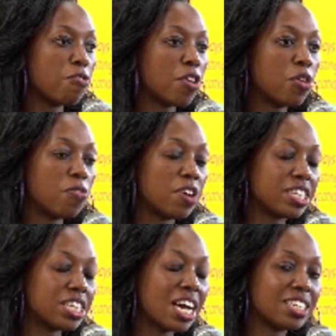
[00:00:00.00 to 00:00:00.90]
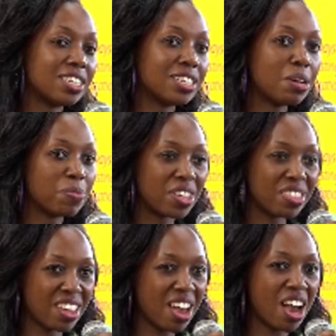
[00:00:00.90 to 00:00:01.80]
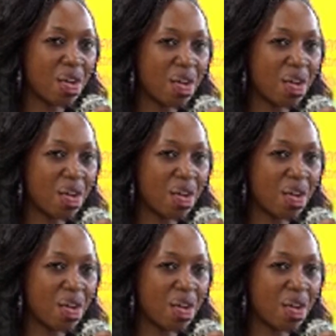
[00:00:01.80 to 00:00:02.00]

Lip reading: every one of us has something they